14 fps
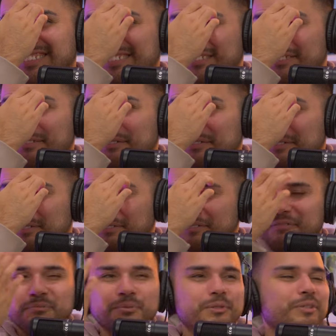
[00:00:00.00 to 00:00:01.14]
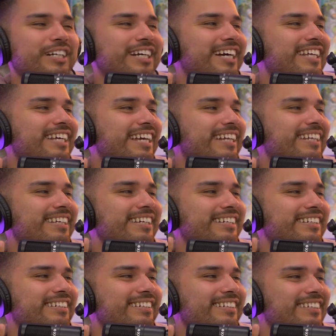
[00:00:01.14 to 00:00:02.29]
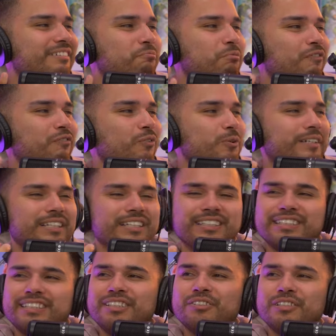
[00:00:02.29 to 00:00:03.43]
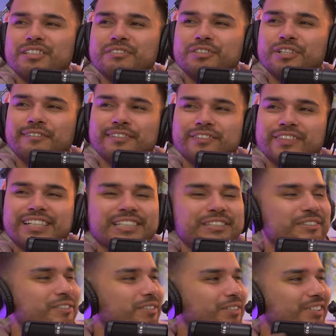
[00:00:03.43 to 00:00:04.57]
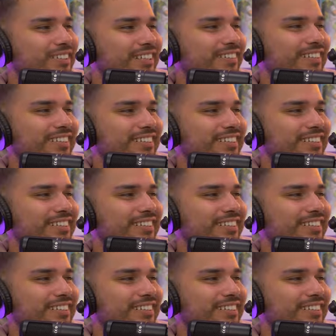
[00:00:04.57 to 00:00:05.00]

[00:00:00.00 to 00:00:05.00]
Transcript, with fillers: Oh, they just. Oh, but what kind of idiot? Before you don't even you haven't even introduced yourself.